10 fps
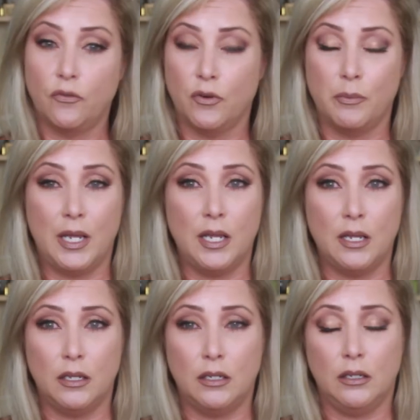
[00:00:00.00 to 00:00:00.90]
For
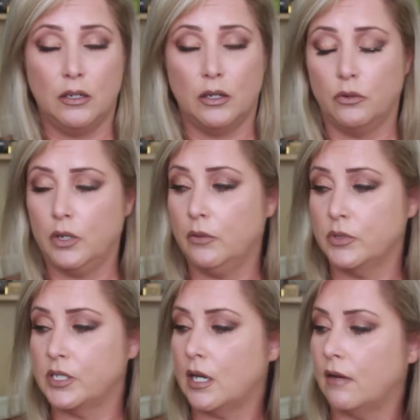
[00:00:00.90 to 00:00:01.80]
me, you know, it
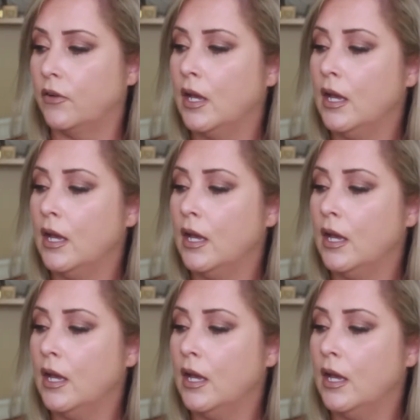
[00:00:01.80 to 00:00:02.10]
was tough.